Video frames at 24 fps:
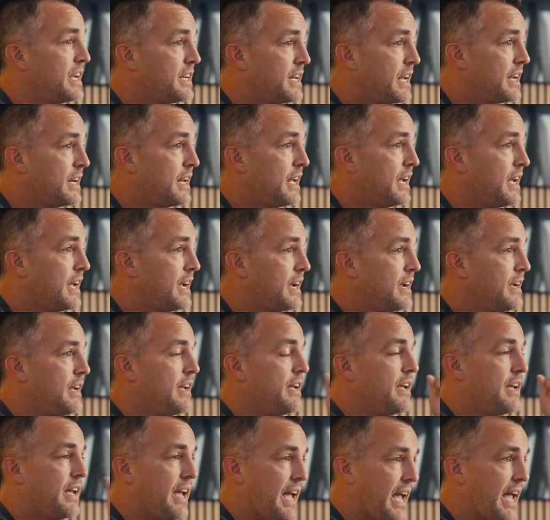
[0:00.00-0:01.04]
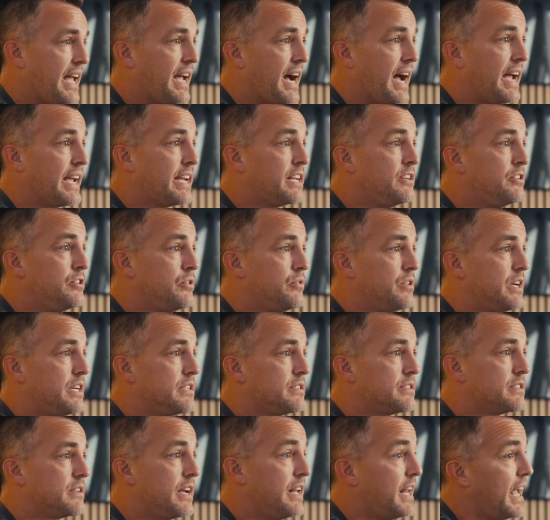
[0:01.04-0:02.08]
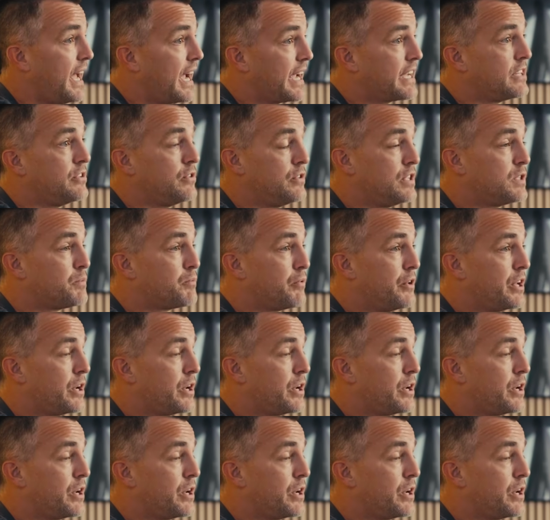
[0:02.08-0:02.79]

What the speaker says: ding, ding. AI can do this, and AI can do this pretty